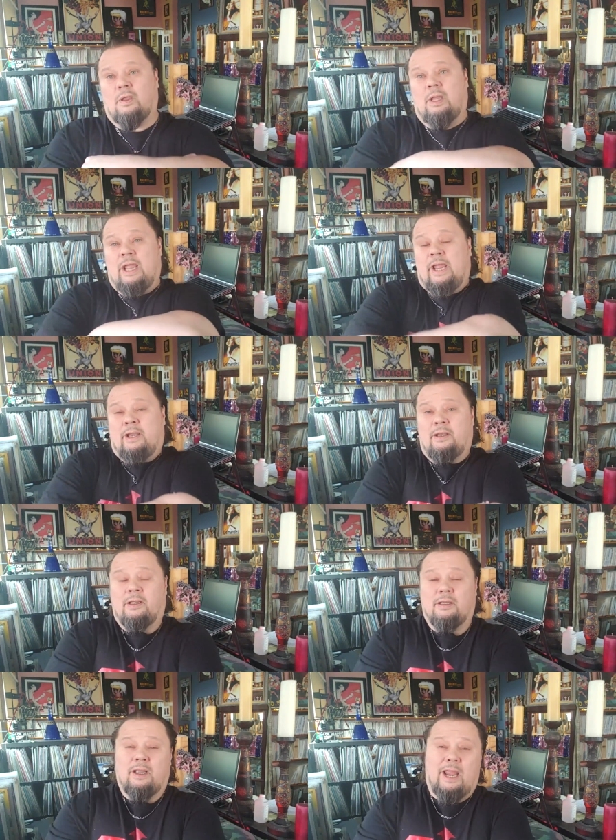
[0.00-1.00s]
And
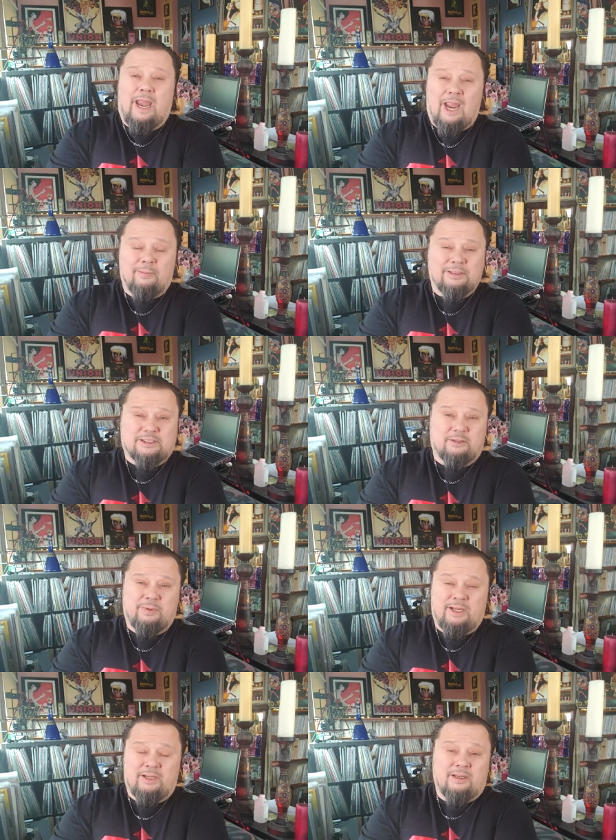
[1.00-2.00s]
Ammons to
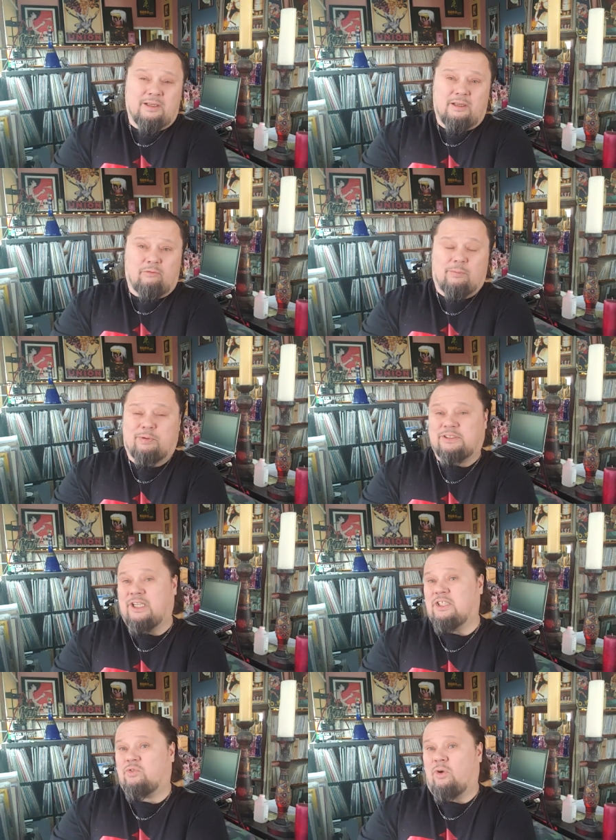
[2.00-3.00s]
me
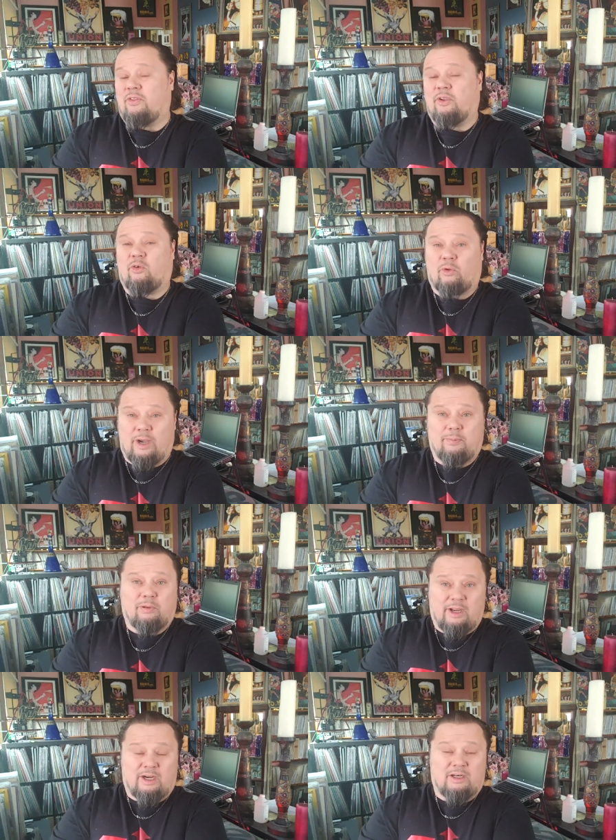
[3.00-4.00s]
represents one of the great
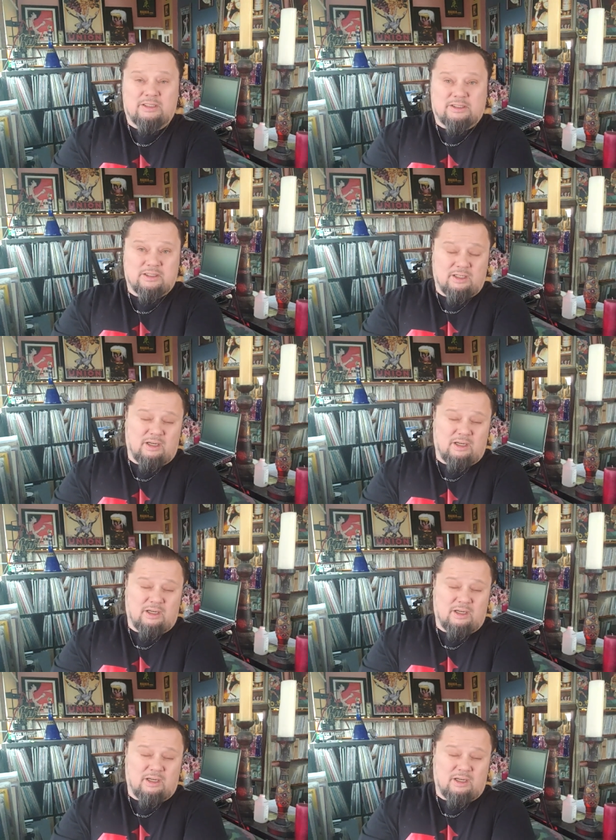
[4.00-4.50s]
players